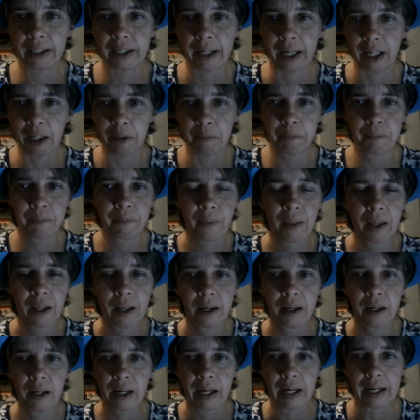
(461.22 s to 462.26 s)
game.
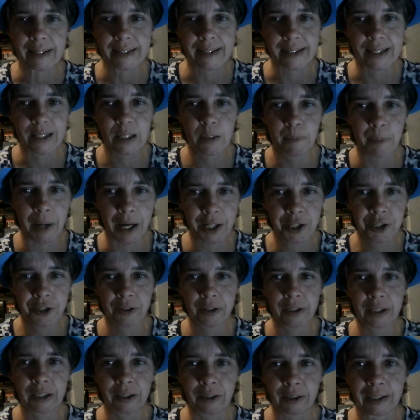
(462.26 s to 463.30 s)
It's
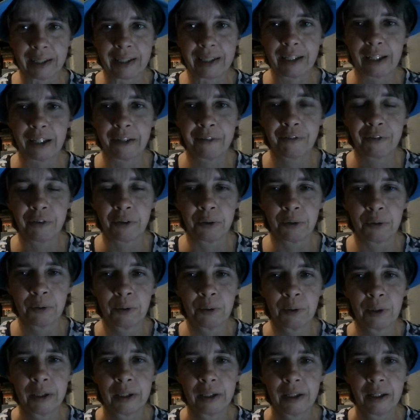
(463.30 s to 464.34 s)
especially good if
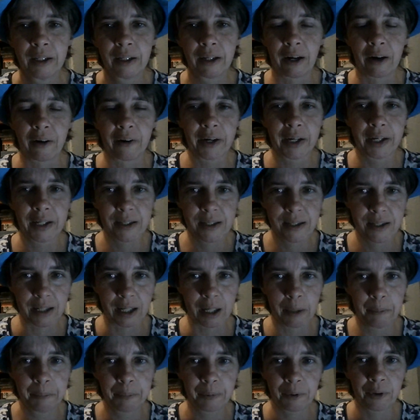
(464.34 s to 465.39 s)
you are in a
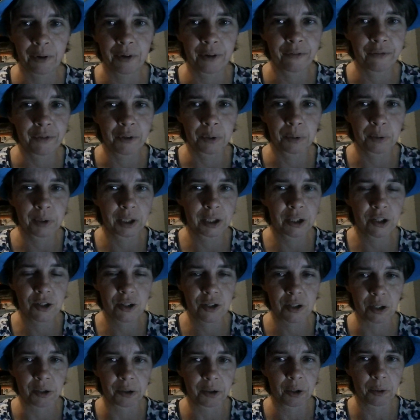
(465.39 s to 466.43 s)
slump, or if you really just
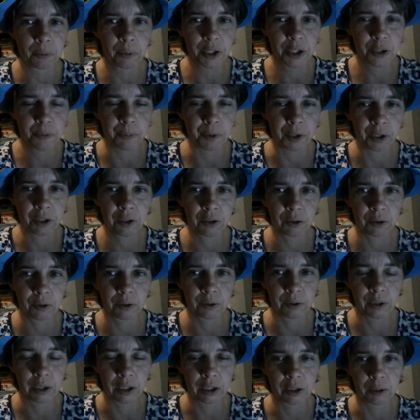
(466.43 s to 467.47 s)
don't know which book
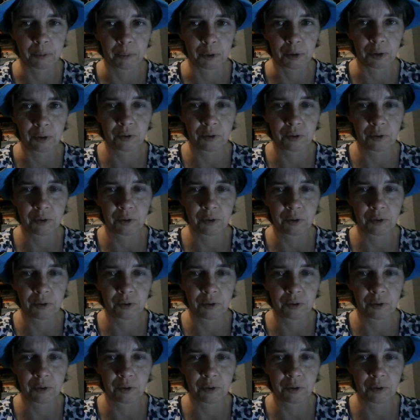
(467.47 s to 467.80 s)
you're in the mood